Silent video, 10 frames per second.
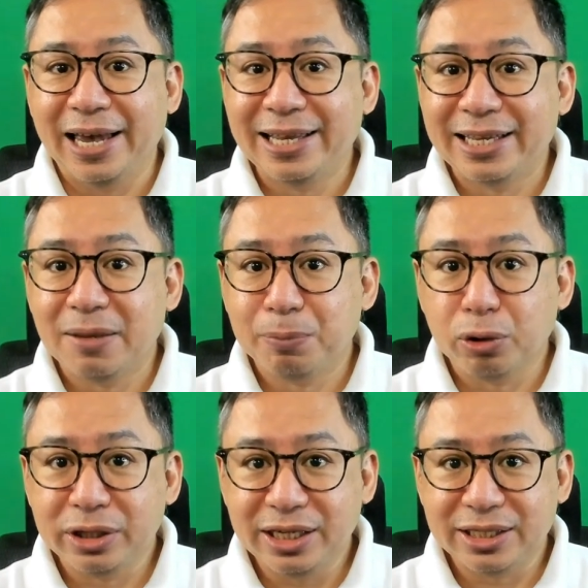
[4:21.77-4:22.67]
Alien
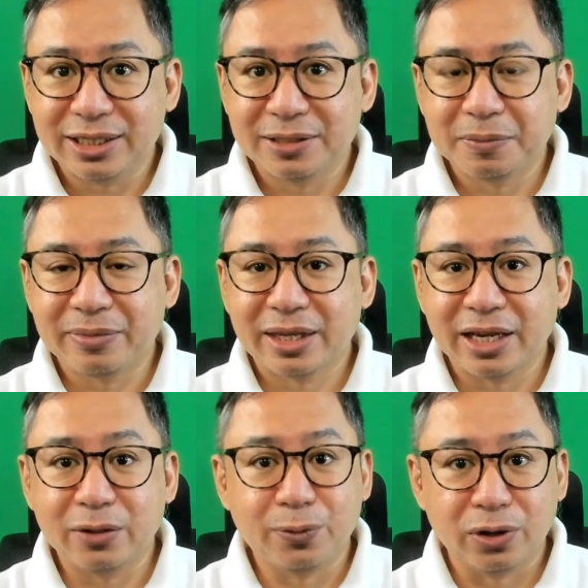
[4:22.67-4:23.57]
employees
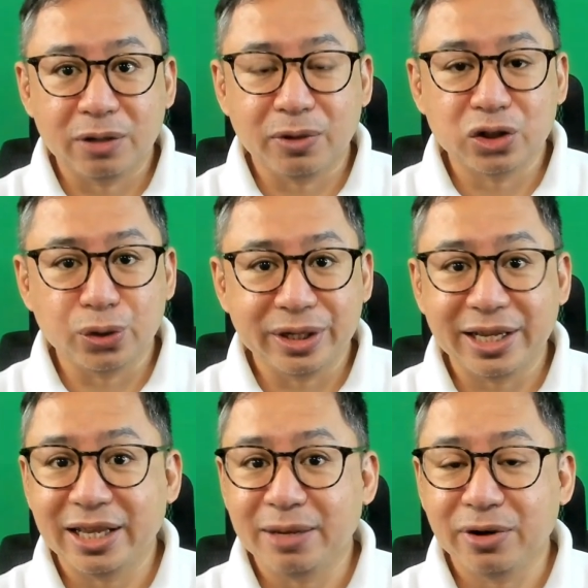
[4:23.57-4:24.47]
can form or
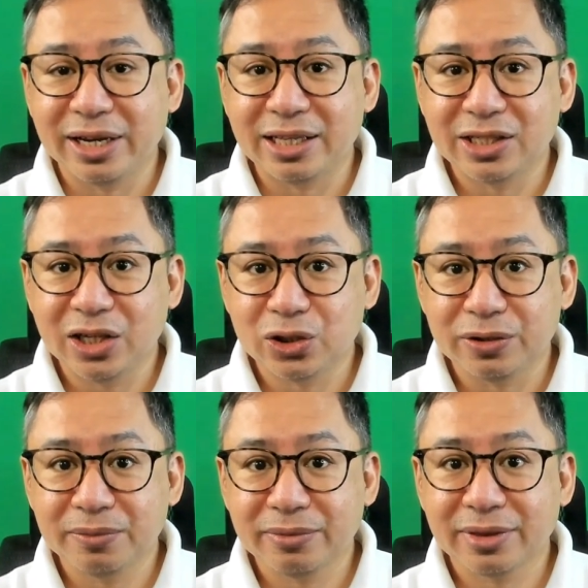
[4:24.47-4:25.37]
join a labor
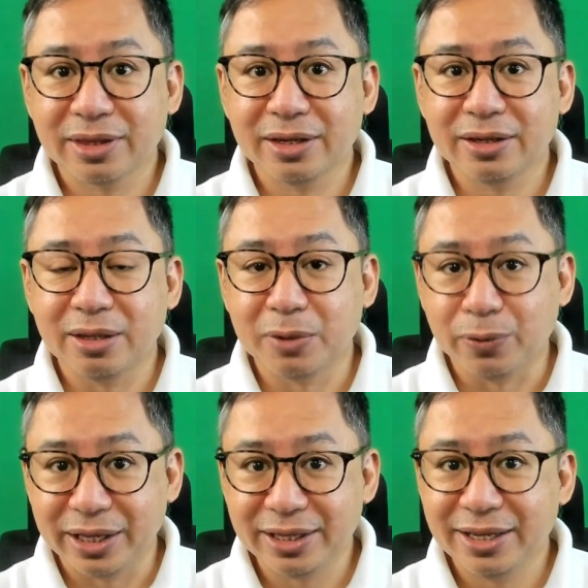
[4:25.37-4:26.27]
organization.
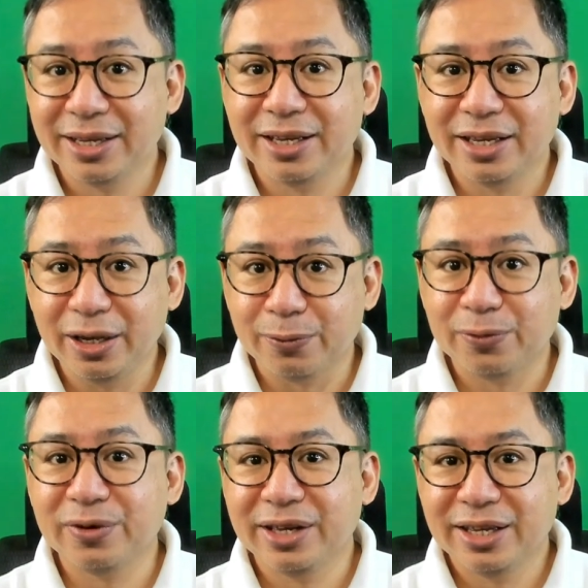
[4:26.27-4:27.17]
Number one,
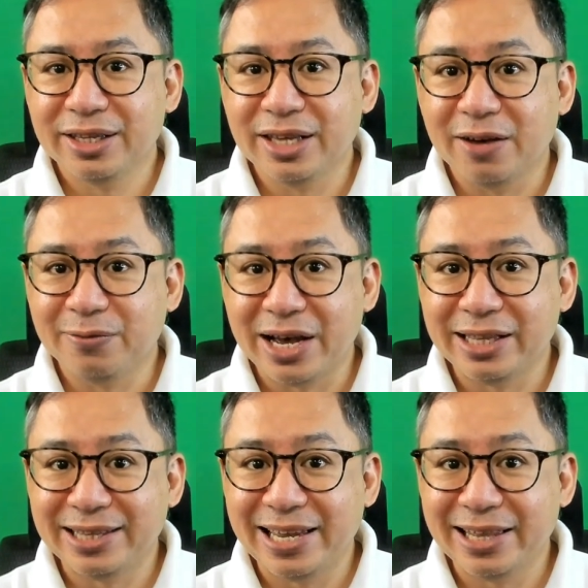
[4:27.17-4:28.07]
if they have
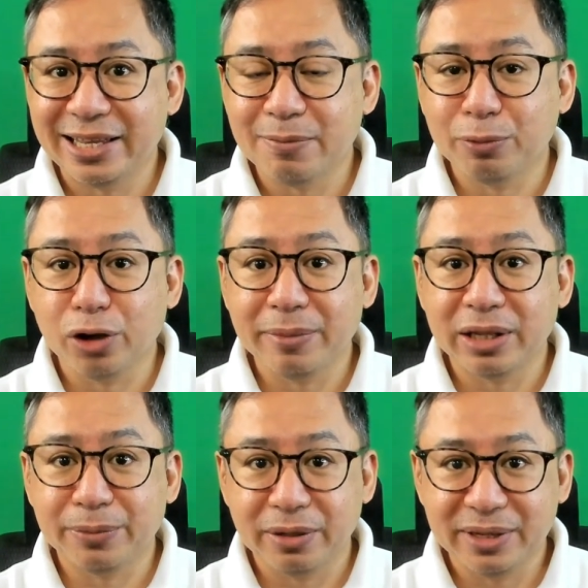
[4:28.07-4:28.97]
valid alien
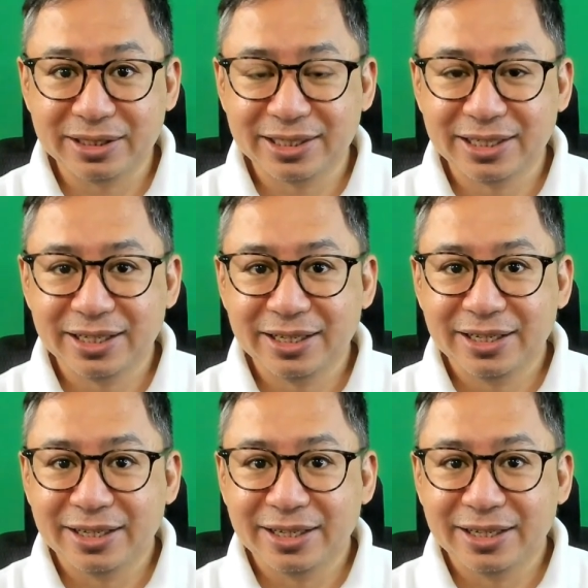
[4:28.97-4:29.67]
employment permits.